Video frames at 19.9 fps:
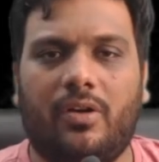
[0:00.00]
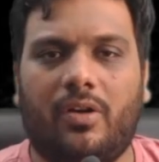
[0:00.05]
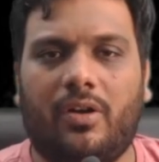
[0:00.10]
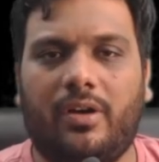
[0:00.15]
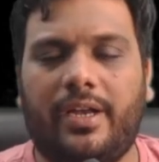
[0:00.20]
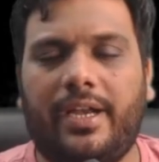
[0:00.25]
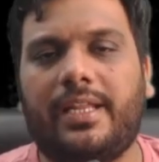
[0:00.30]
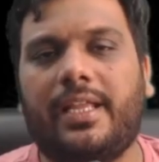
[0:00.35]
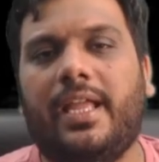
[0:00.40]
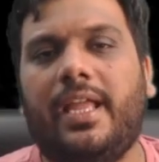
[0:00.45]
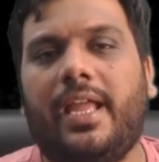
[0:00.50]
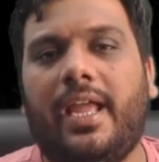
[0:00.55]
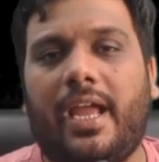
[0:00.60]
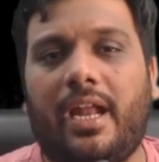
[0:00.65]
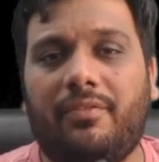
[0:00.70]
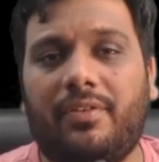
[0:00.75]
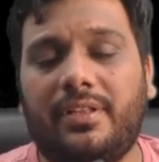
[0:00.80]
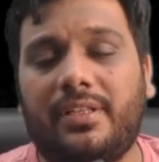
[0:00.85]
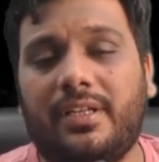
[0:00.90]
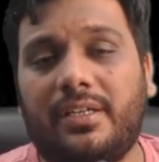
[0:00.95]
All right,
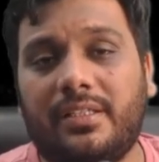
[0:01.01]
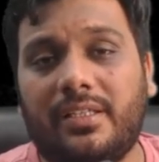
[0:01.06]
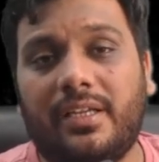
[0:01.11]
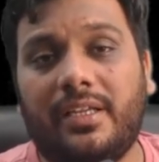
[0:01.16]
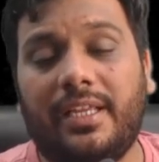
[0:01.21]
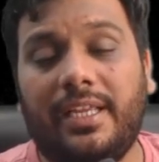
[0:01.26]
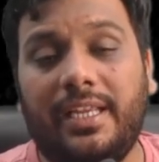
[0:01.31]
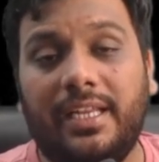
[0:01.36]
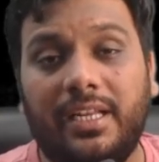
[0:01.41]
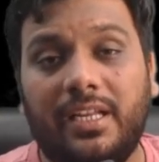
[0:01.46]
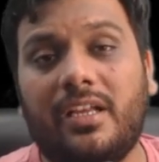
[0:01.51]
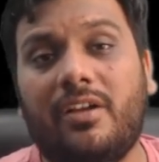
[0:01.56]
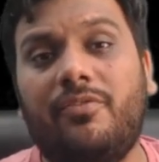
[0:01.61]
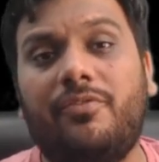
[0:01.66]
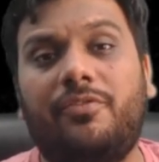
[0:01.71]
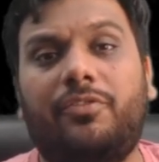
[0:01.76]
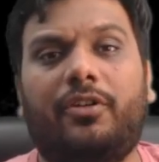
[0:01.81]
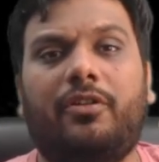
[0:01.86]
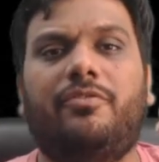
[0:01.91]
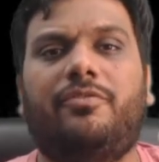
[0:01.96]
and whether the
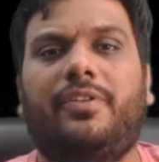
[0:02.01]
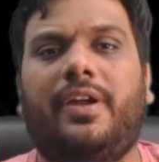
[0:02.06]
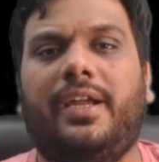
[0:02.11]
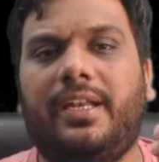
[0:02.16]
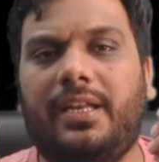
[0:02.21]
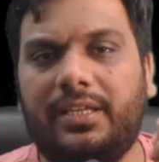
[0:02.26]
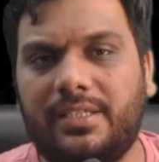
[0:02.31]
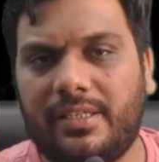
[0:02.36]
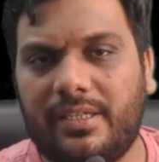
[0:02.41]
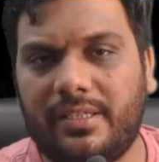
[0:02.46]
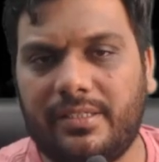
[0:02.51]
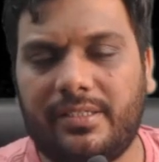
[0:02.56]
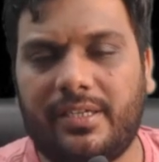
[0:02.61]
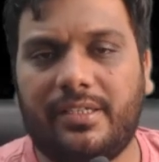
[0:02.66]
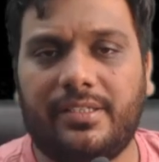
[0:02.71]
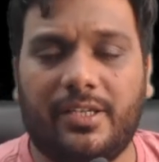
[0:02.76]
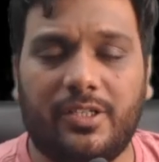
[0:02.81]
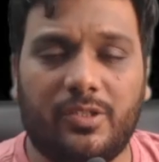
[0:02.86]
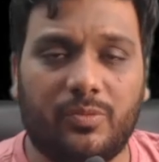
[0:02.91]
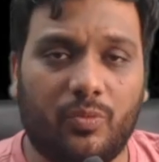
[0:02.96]
income from financial
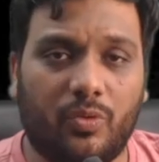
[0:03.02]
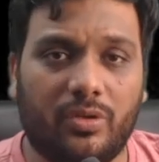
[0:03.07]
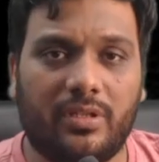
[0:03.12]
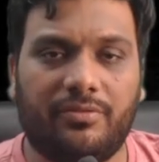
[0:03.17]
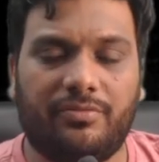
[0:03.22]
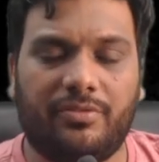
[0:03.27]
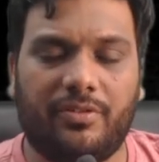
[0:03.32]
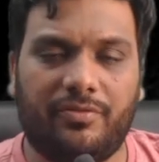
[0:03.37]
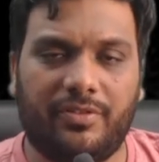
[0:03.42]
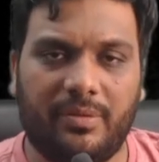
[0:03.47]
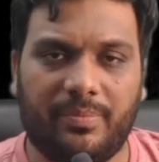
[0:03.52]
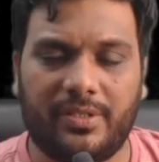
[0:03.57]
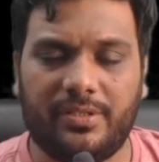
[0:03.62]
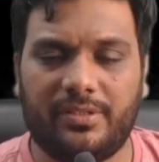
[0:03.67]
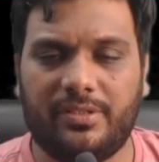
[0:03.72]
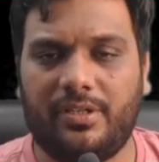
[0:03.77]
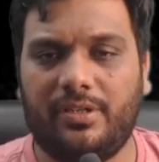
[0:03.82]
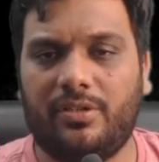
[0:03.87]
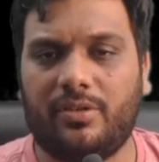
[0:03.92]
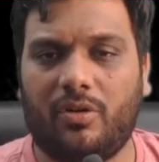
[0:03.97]
assets is more than
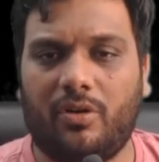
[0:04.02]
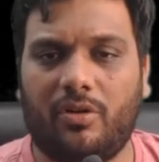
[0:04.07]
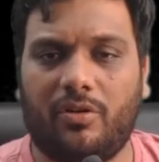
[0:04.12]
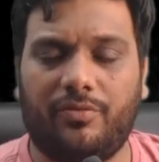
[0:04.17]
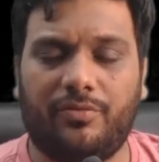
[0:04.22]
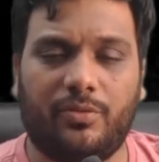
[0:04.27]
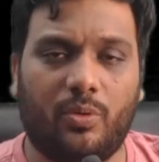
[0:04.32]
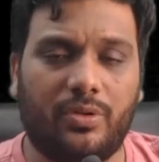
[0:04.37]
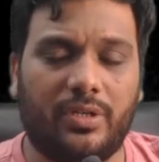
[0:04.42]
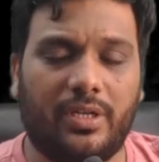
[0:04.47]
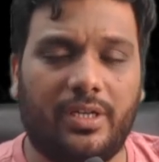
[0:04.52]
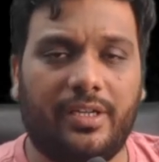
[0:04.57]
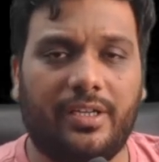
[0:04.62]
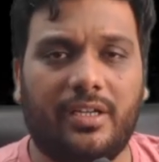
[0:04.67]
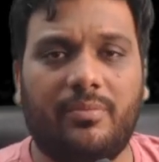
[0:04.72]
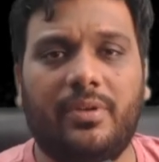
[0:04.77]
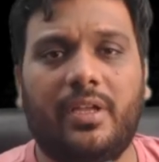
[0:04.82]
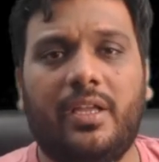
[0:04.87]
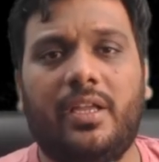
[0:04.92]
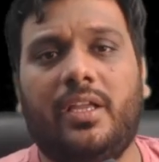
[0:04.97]
50% of total
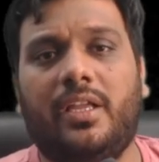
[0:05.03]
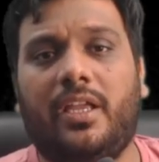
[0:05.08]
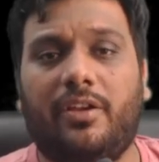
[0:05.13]
income.